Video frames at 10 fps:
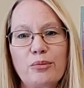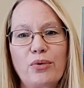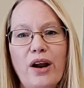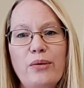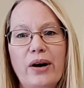
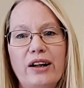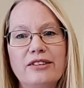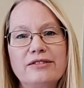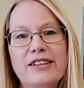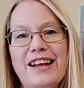Pray
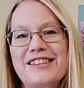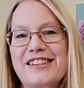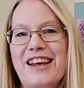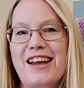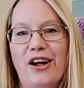well and
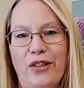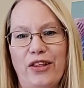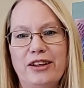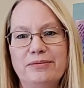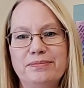stay
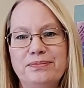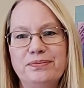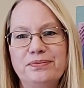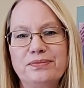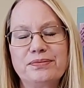healthy.
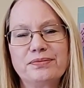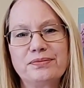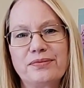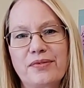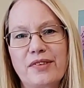
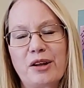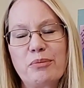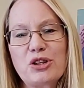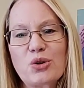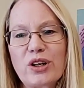
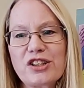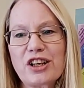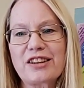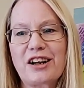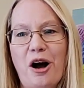Be sure to
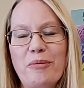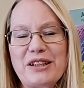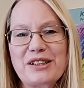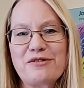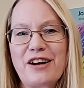check the
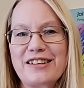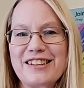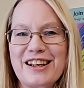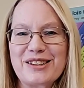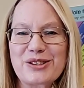comments to find
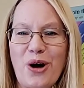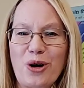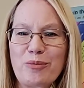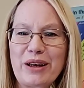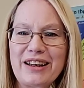today's
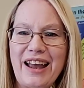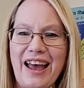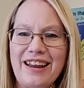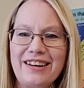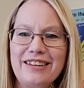song pick
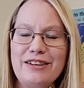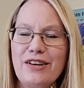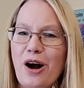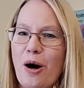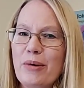and leave a
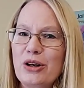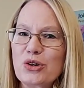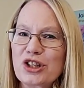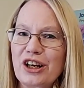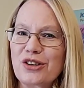comment or
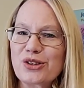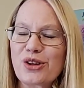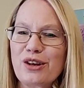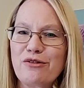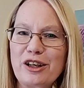share so
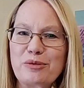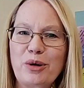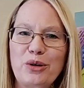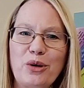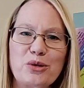that
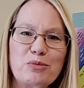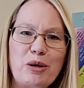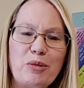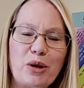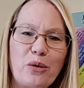Facebook knows
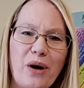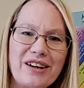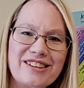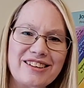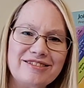people are
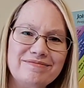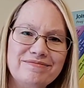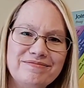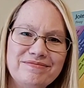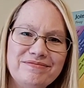watching.
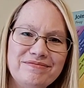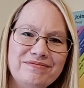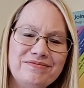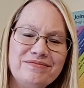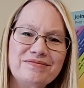
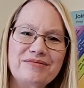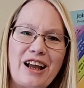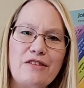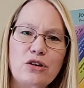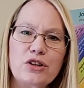
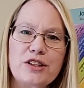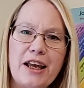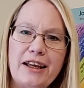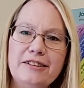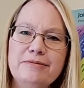Have a good
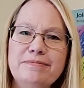day.